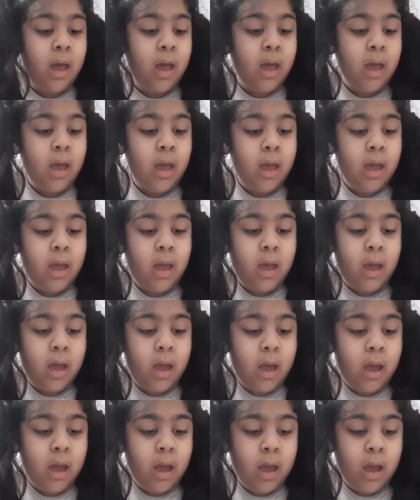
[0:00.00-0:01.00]

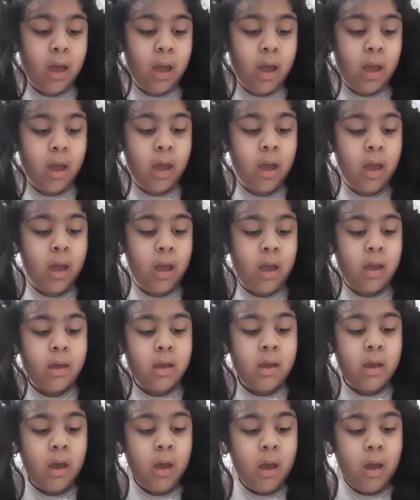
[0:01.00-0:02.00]

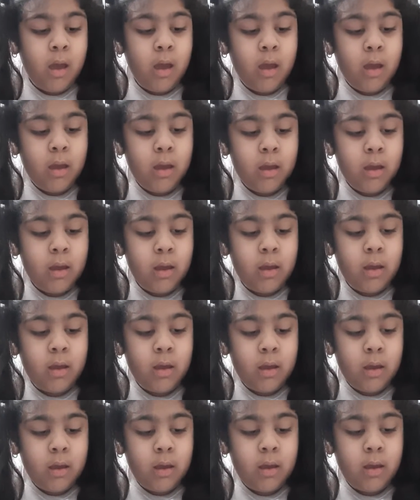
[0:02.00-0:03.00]

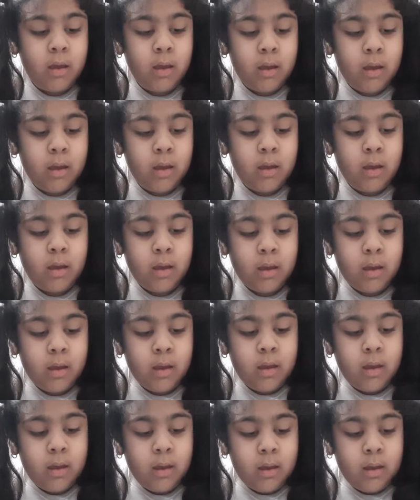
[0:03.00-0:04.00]

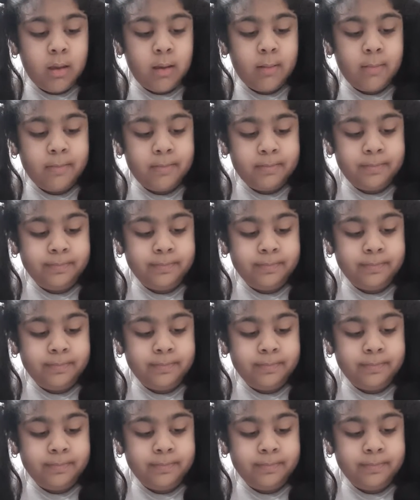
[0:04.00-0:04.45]
[no speech]